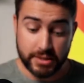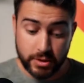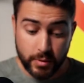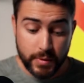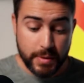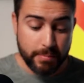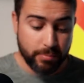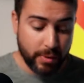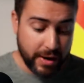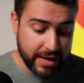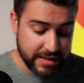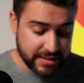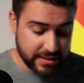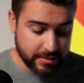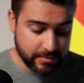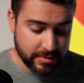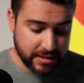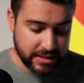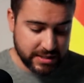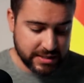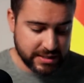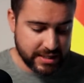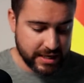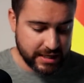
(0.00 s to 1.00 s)
And so we break some of
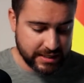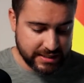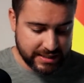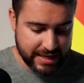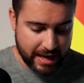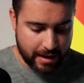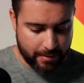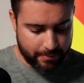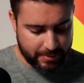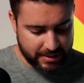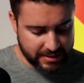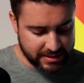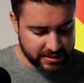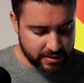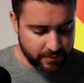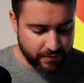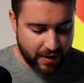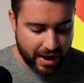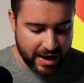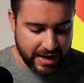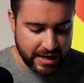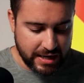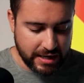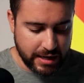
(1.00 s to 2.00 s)
these things down, but it's
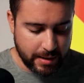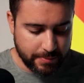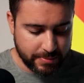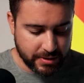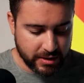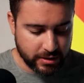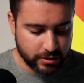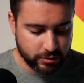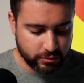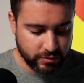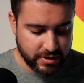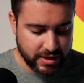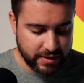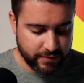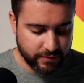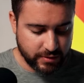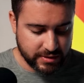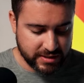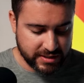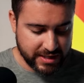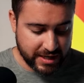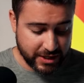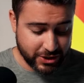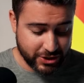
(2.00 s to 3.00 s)
divided up into three
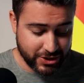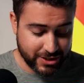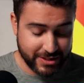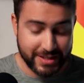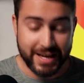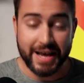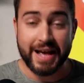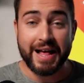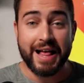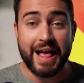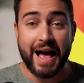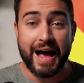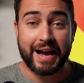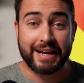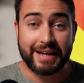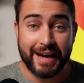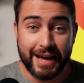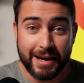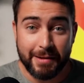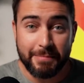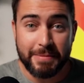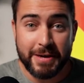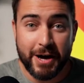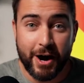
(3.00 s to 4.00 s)
different sections. I
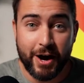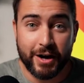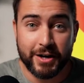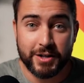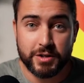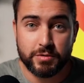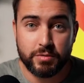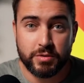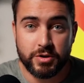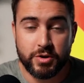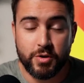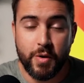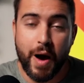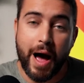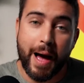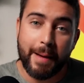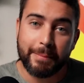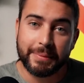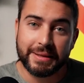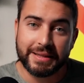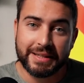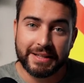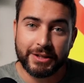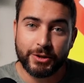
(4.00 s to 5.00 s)
gotta be honest with you,
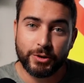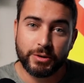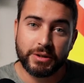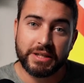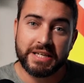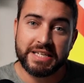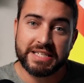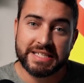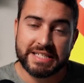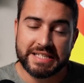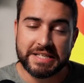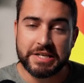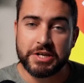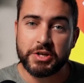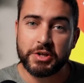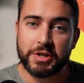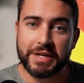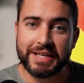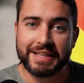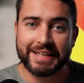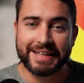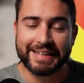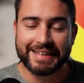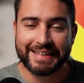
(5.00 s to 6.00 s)
I'm literally still
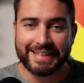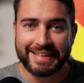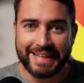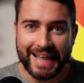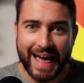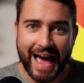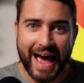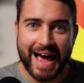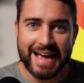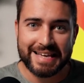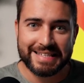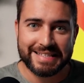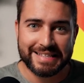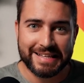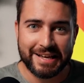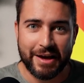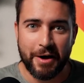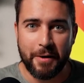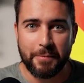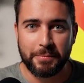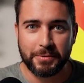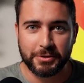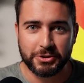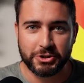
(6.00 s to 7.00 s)
in the last
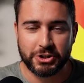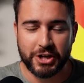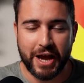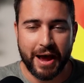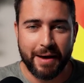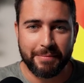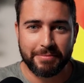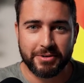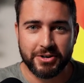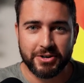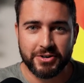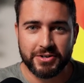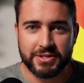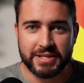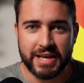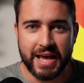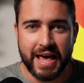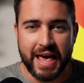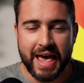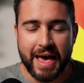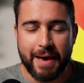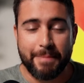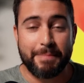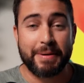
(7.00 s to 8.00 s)
couple chapters
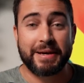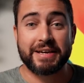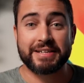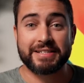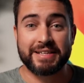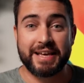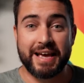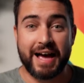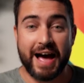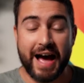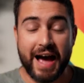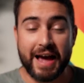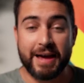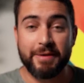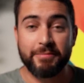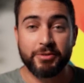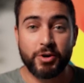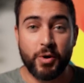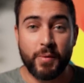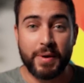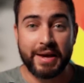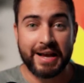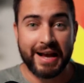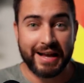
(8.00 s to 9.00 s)
because I am
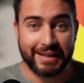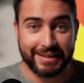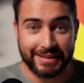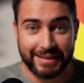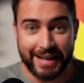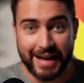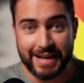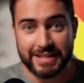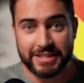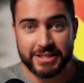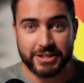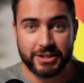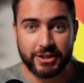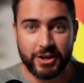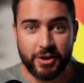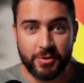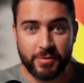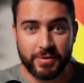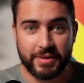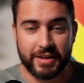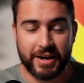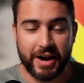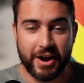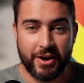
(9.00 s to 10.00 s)
going a lot
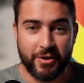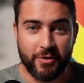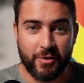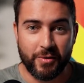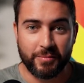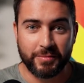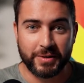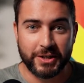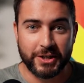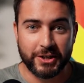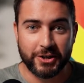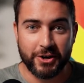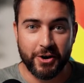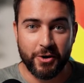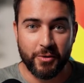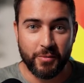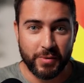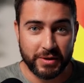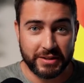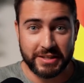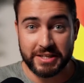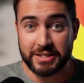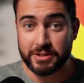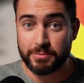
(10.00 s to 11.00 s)
slower than I normally go
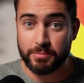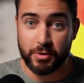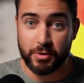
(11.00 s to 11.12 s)
with these